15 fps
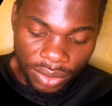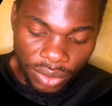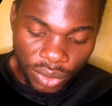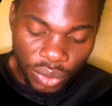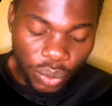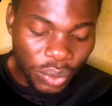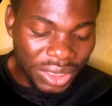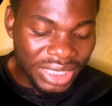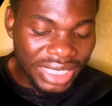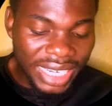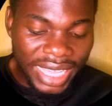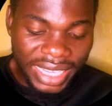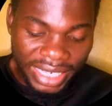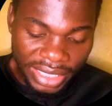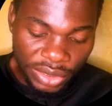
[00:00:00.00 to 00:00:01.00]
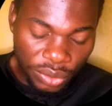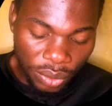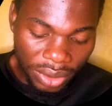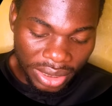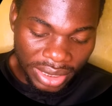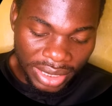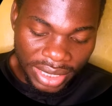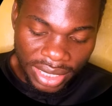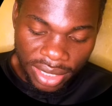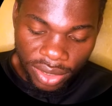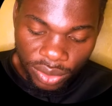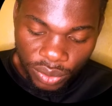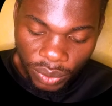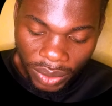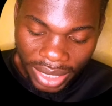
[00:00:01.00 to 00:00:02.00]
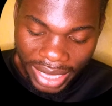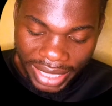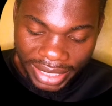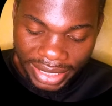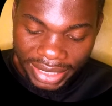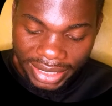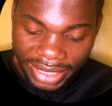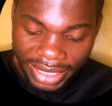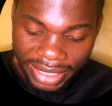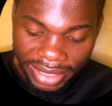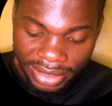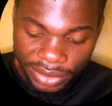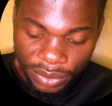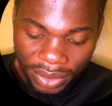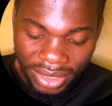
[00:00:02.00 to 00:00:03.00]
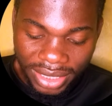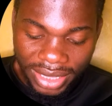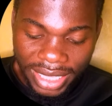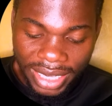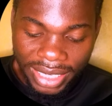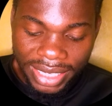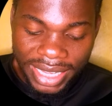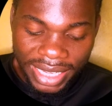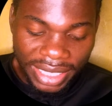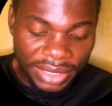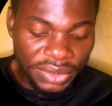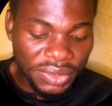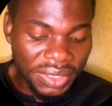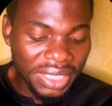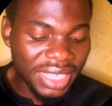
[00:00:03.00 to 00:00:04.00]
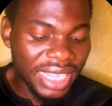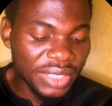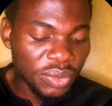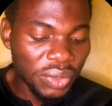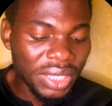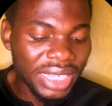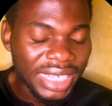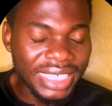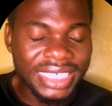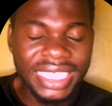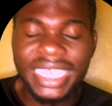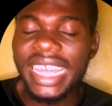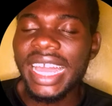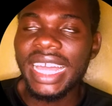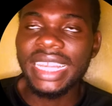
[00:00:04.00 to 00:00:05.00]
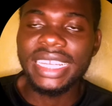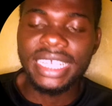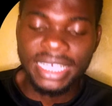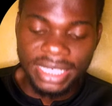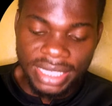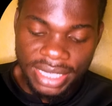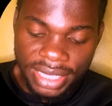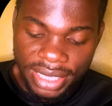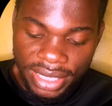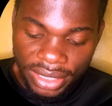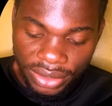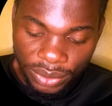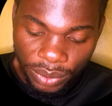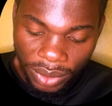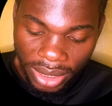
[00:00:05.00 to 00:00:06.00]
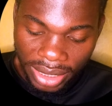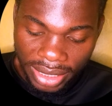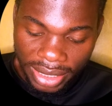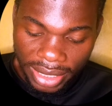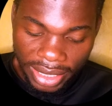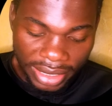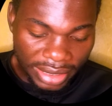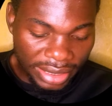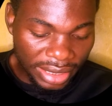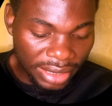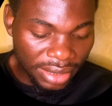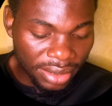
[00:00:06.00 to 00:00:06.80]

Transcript: To which directory? To like directory, the directory that we created earlier. So click enter.